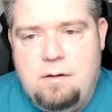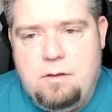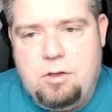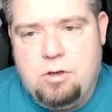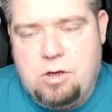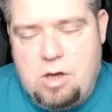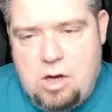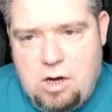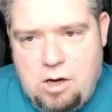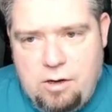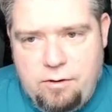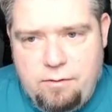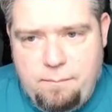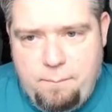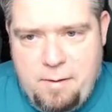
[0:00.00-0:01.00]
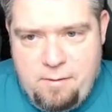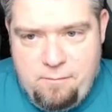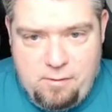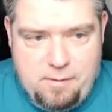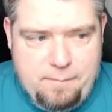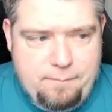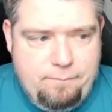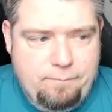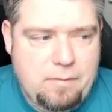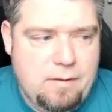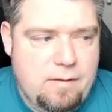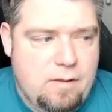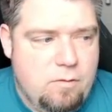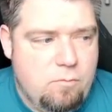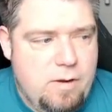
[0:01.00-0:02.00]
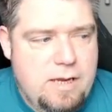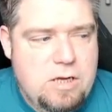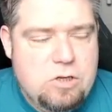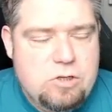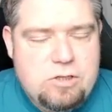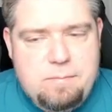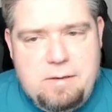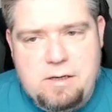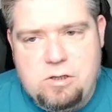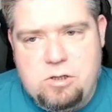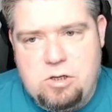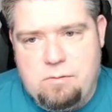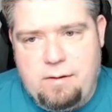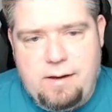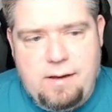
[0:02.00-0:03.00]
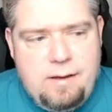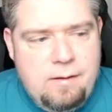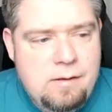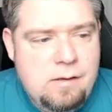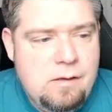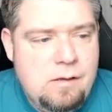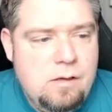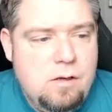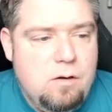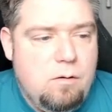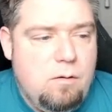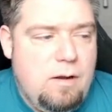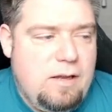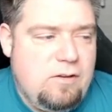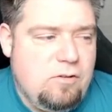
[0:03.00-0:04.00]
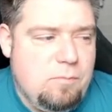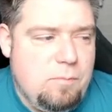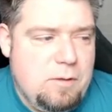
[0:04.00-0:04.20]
You can't pivot. Now, the way you used to be able to do it is to be